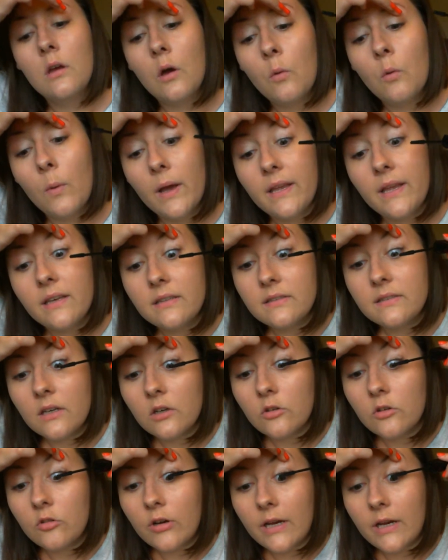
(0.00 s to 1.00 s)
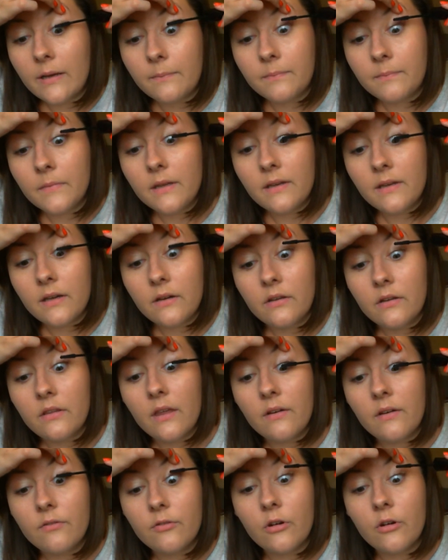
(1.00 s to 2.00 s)
wear your sun cream. They tell you
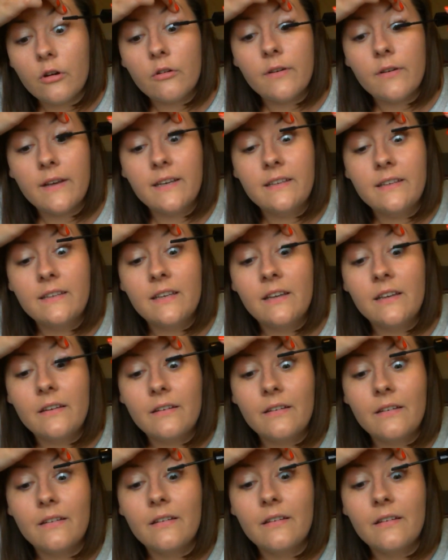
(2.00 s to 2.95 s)
that for a reason.